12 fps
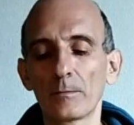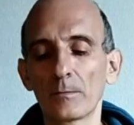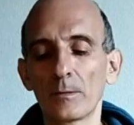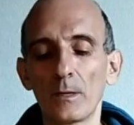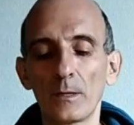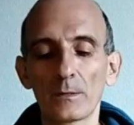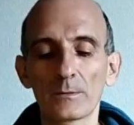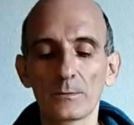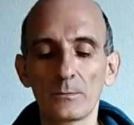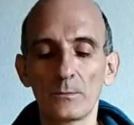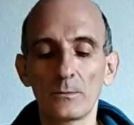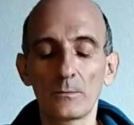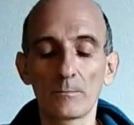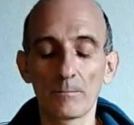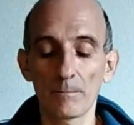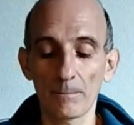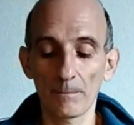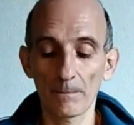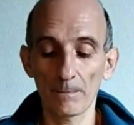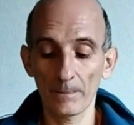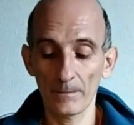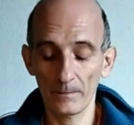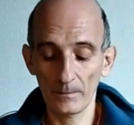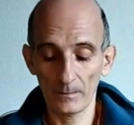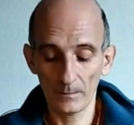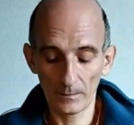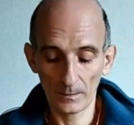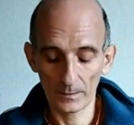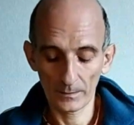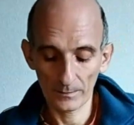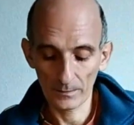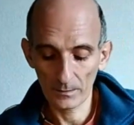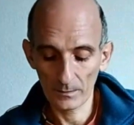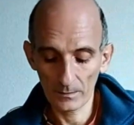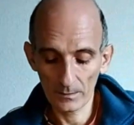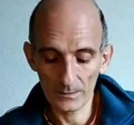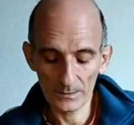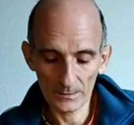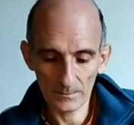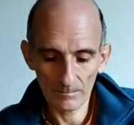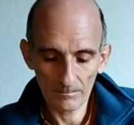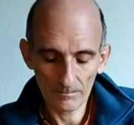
right? Or like this,